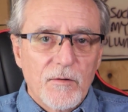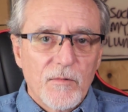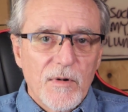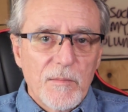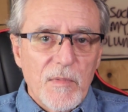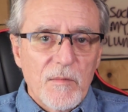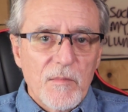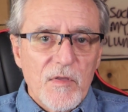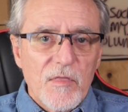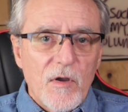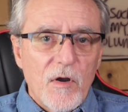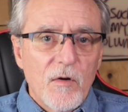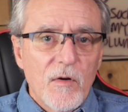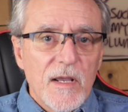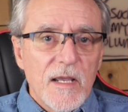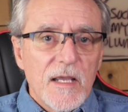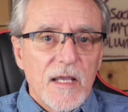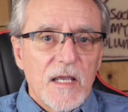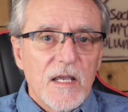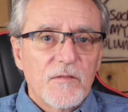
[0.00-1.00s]
Remember though,
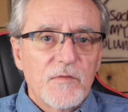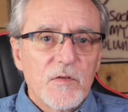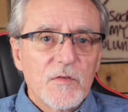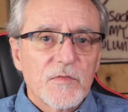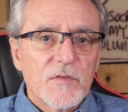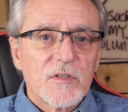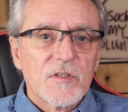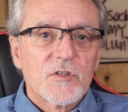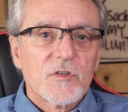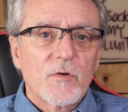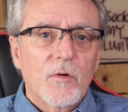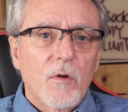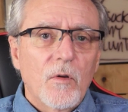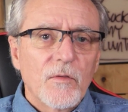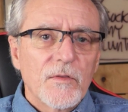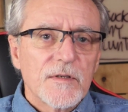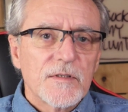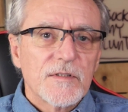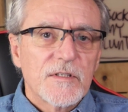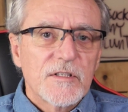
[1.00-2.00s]
if you've
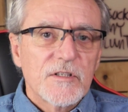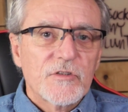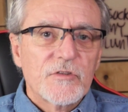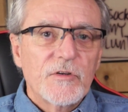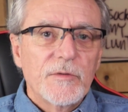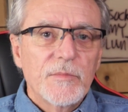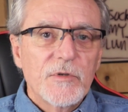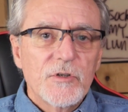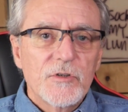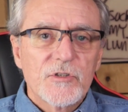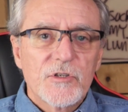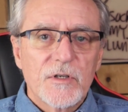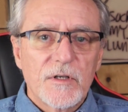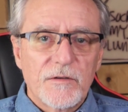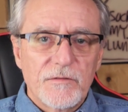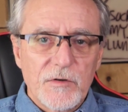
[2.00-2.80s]
controlled the distribution